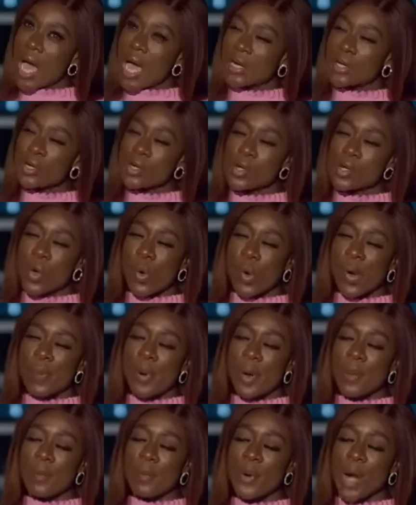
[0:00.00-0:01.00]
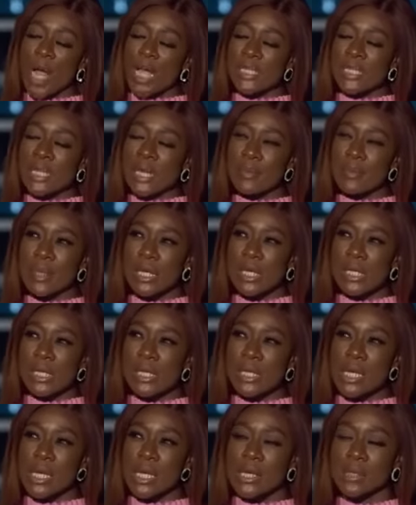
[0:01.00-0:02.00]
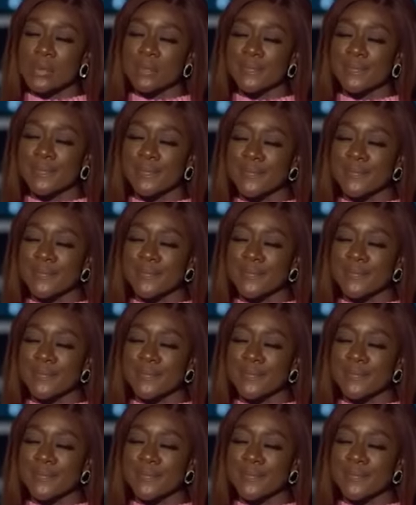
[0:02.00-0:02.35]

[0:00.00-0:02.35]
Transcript: I don't know about practicability.